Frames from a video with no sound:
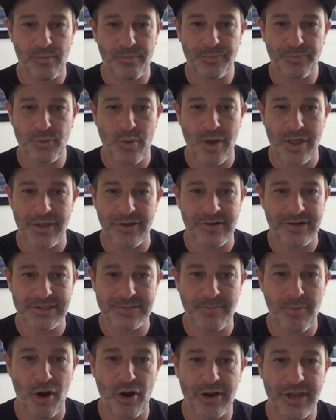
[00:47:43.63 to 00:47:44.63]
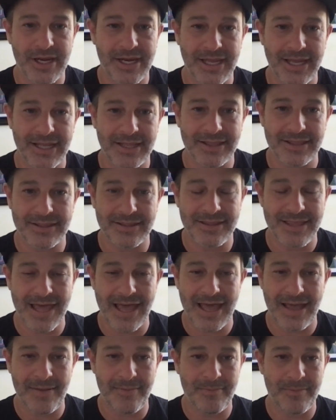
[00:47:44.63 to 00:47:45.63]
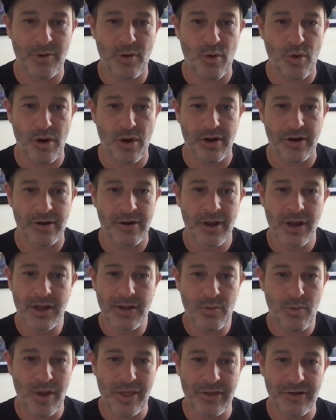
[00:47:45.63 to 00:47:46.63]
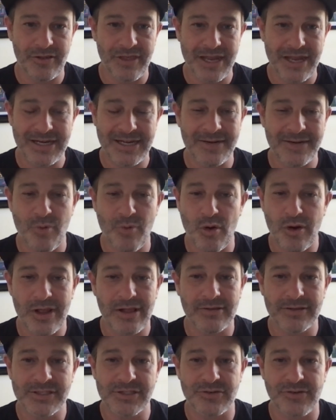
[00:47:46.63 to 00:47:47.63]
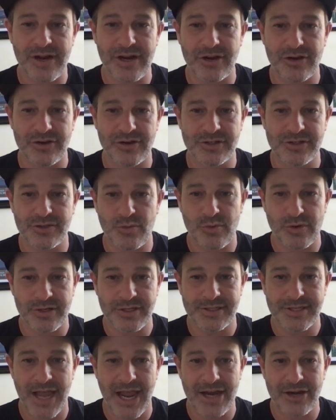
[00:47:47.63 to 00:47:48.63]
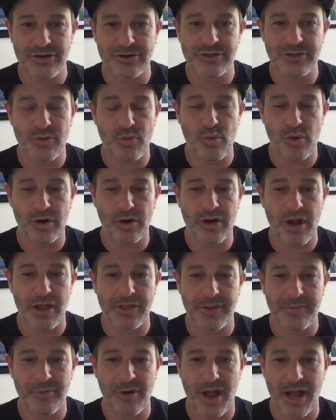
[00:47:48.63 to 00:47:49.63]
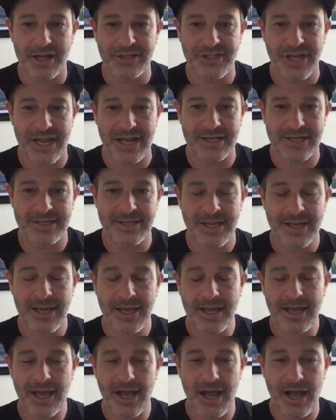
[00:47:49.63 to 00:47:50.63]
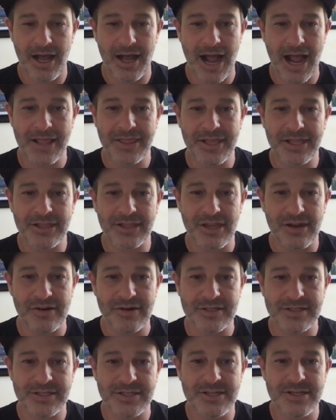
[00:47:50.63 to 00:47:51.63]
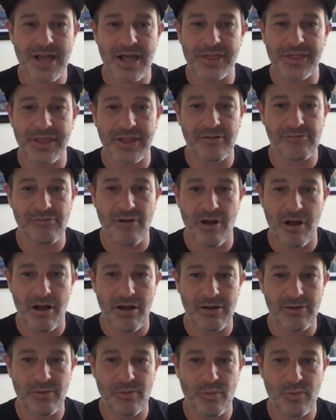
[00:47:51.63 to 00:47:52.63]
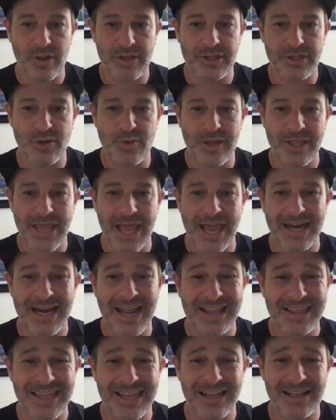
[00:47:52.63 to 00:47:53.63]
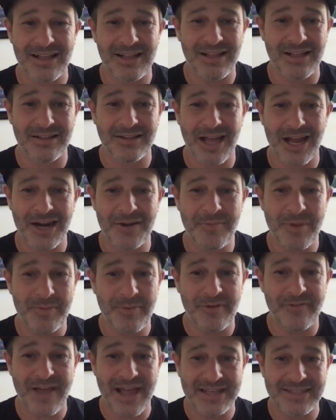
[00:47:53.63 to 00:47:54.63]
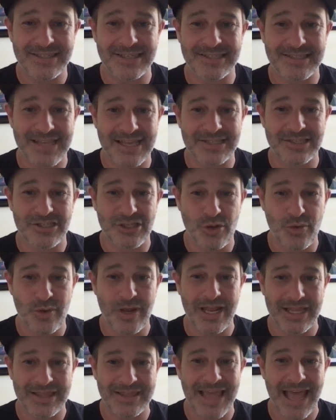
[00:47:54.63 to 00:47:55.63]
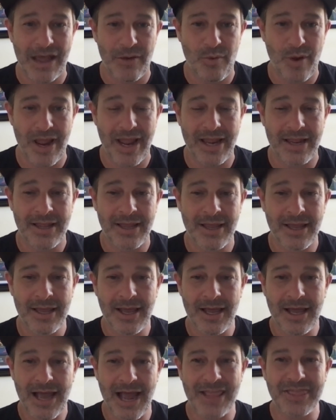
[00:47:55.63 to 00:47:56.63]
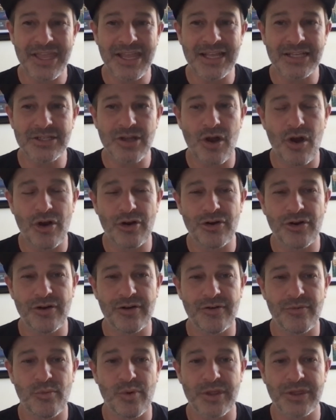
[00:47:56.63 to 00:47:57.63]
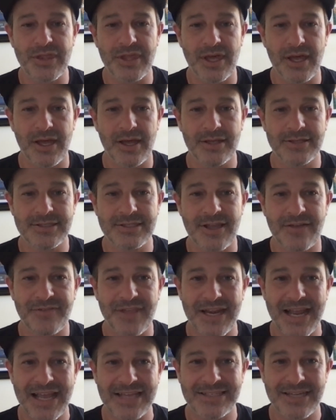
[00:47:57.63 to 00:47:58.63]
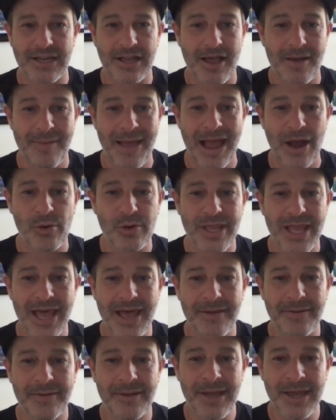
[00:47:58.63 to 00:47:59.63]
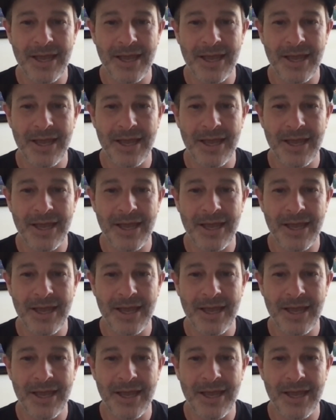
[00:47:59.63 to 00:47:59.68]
whether it's marketing them or whether they need more illustrators or designers to work on the project. I think there is nothing wrong with doing that. And I think a lot of people have had success doing it that way. I think it's harder with the stuff that hasn't come out yet